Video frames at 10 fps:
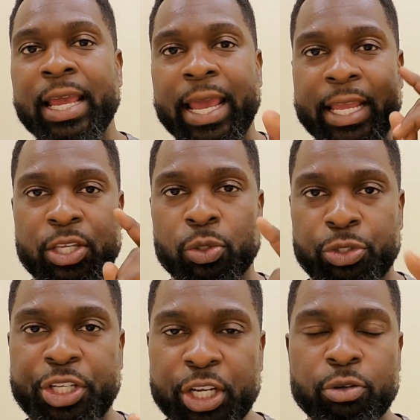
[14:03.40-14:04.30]
and your
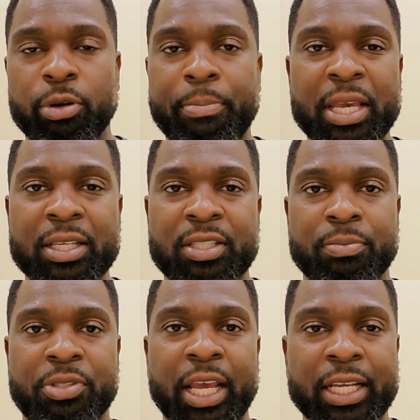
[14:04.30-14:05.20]
children be in
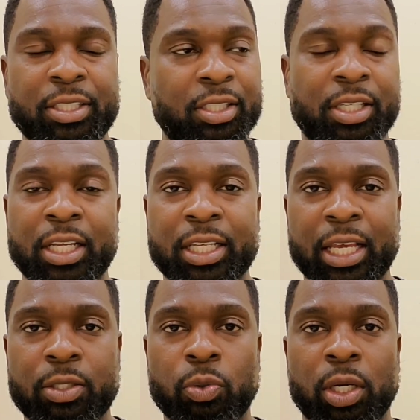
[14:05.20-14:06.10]
subjection, then
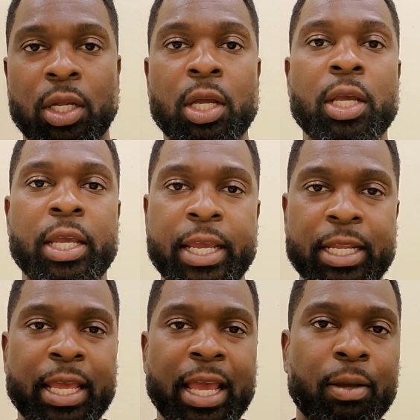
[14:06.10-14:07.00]
guess what? It
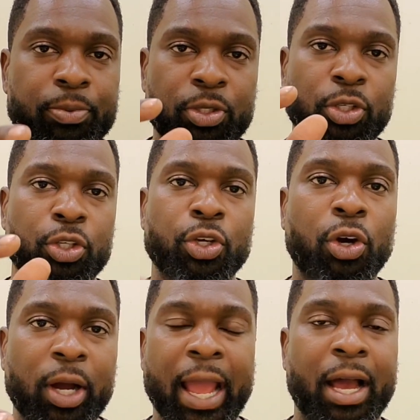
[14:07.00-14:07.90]
helps
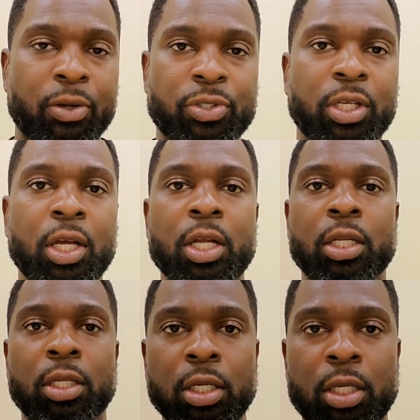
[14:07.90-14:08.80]
your house
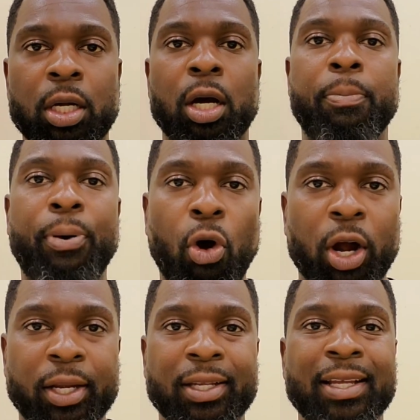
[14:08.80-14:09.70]
look
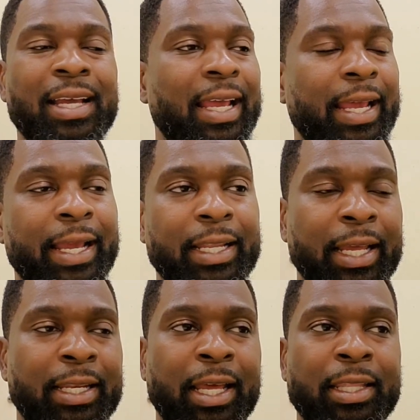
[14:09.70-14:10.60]
apart.
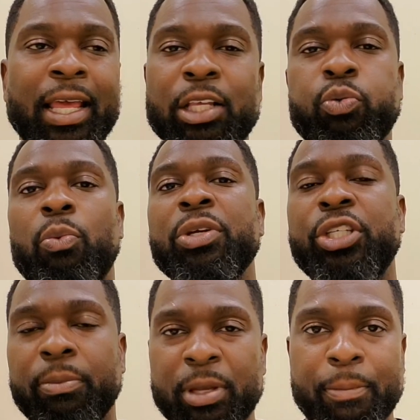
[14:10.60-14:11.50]
And that's what we
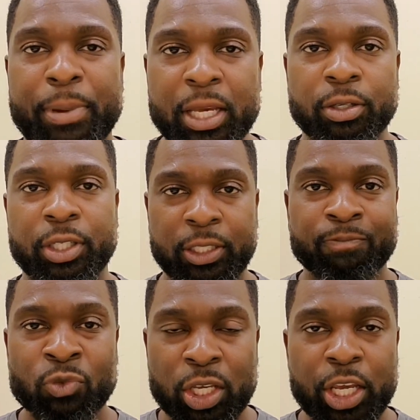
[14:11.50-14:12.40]
should be building
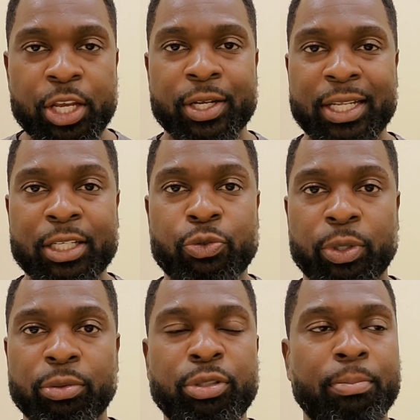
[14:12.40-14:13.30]
here in Israel.
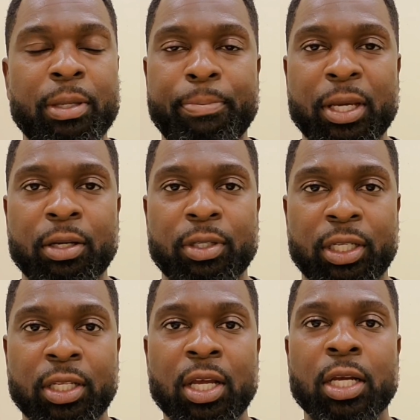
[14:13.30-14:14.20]
We should be
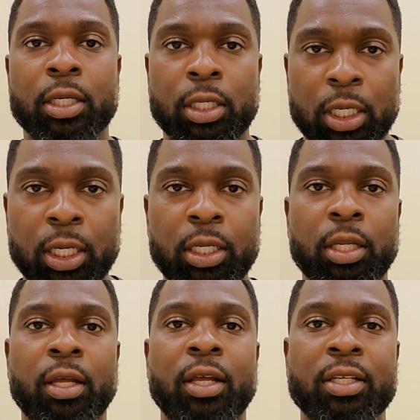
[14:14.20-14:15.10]
building
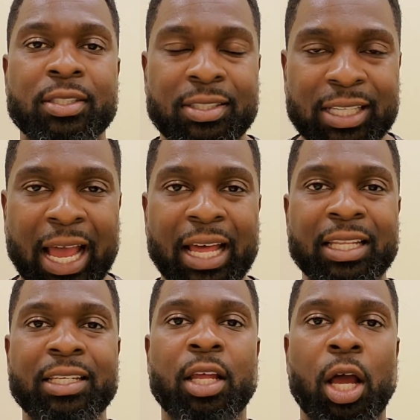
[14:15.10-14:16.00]
good,
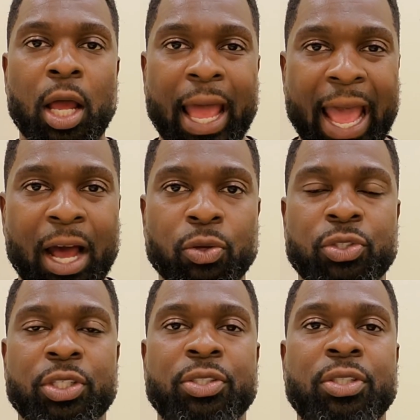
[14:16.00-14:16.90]
solid
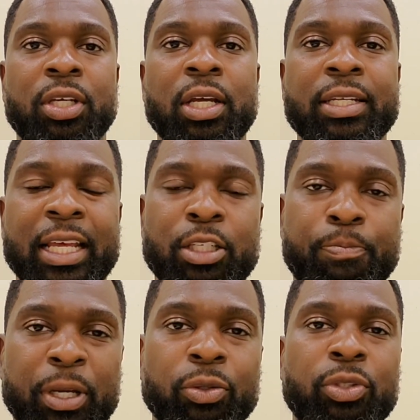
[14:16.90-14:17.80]
houses that's
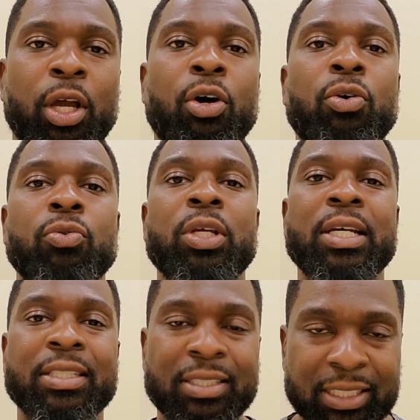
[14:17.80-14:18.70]
built on
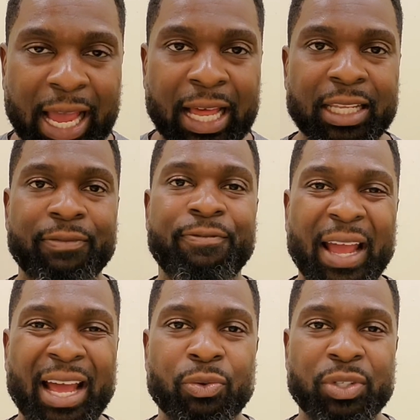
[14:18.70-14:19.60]
solid
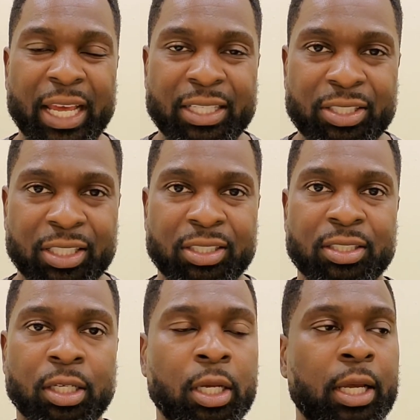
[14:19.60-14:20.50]
foundations.
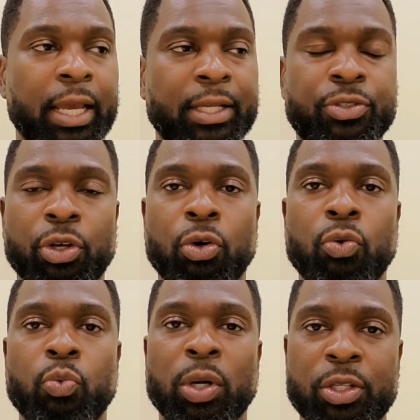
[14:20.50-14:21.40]
And so
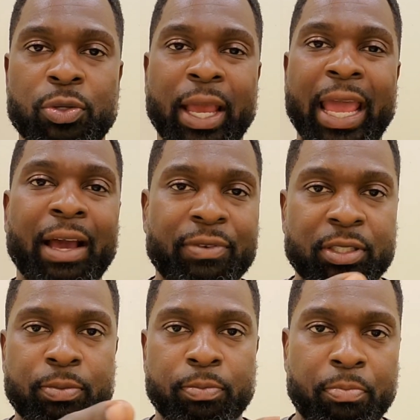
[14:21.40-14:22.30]
what you have
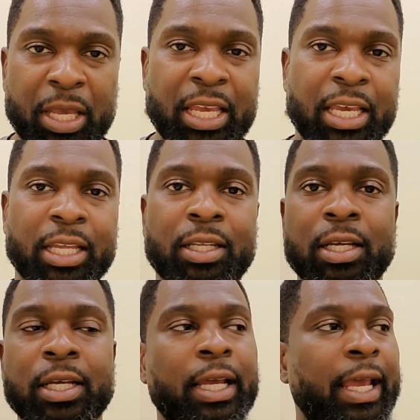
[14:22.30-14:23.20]
is men
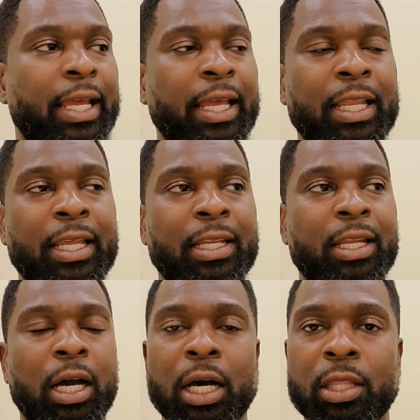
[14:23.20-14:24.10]

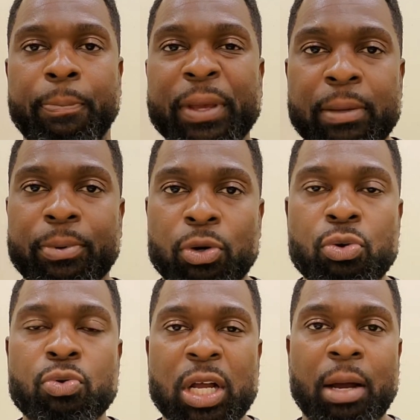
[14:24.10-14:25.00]
and other people who
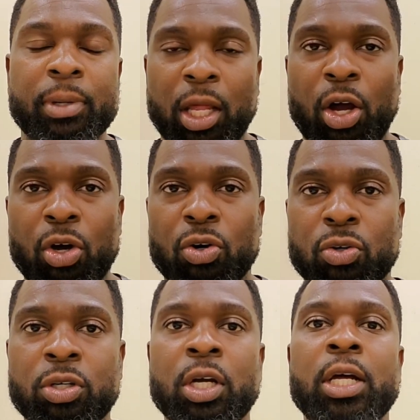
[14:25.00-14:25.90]
come
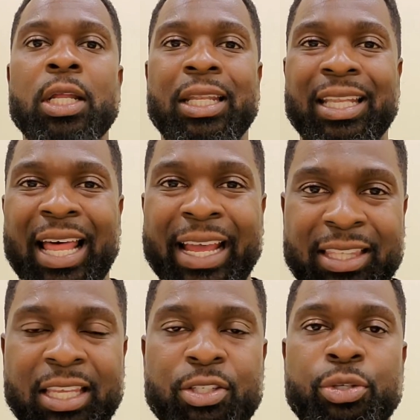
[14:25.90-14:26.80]
along like
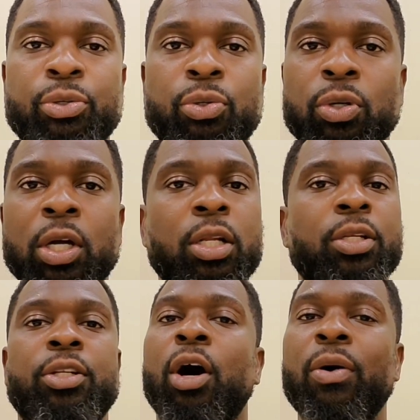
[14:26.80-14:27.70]
this, who
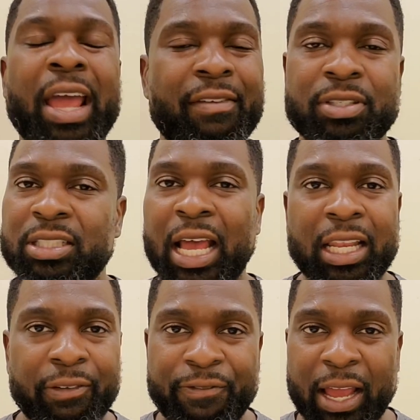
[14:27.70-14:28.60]
don't have a
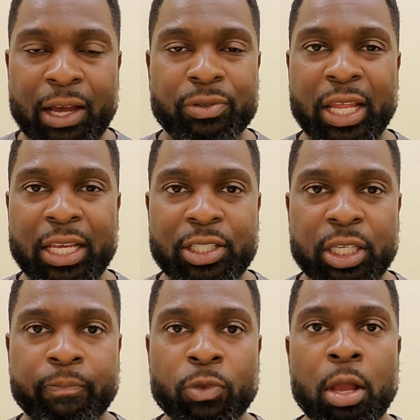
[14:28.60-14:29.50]
solid
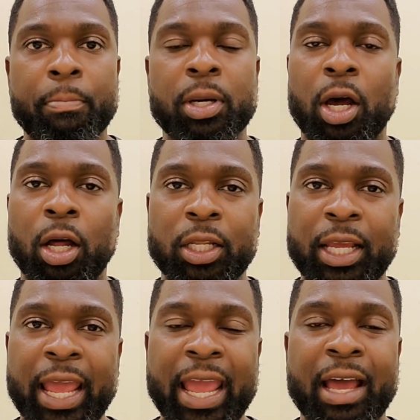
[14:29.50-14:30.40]
foundation, but all they
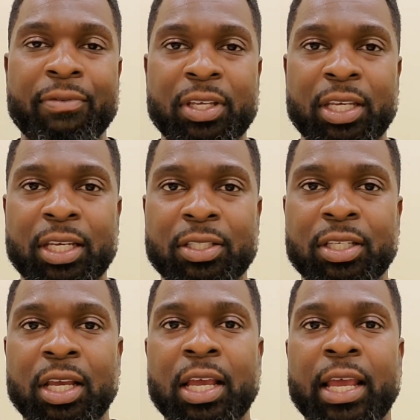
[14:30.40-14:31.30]
have is
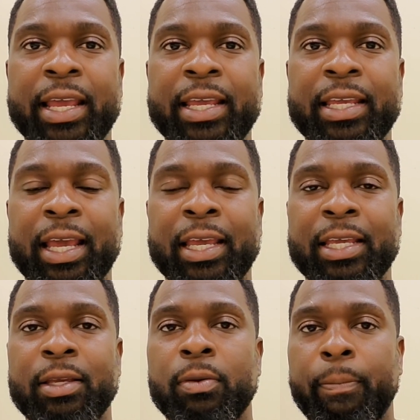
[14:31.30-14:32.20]

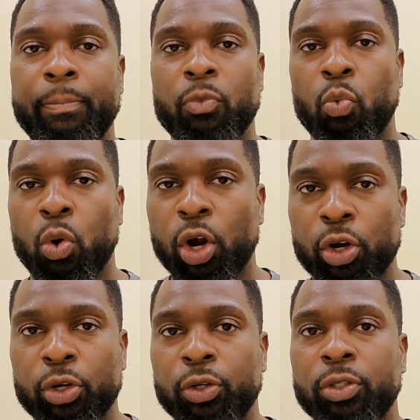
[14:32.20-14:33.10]
a
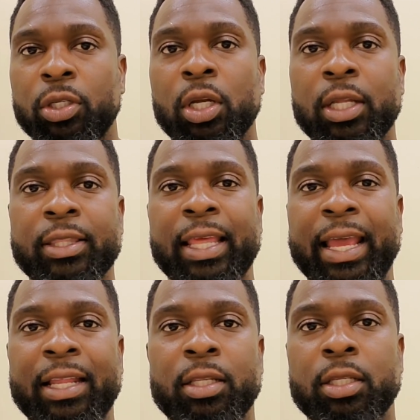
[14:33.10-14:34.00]
word
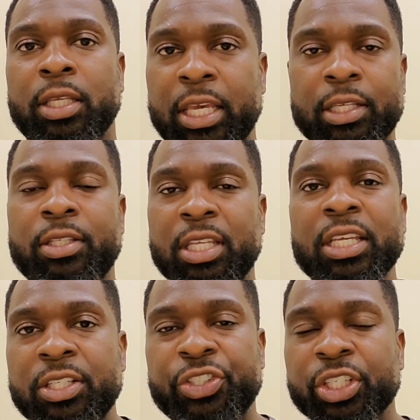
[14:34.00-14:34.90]
that gets
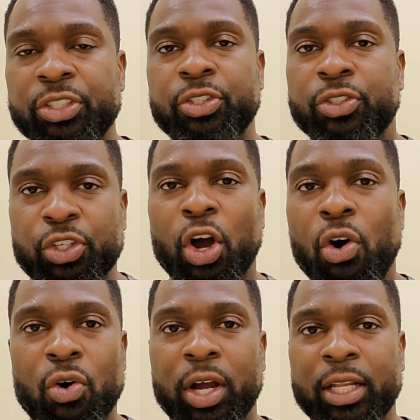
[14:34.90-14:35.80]
these sisters
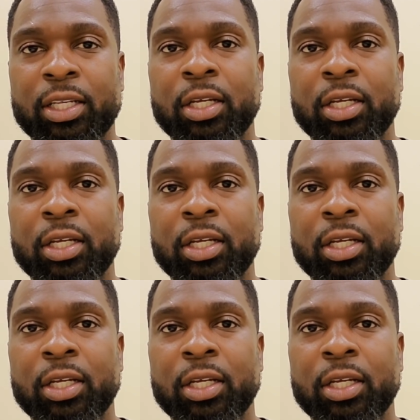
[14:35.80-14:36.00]
going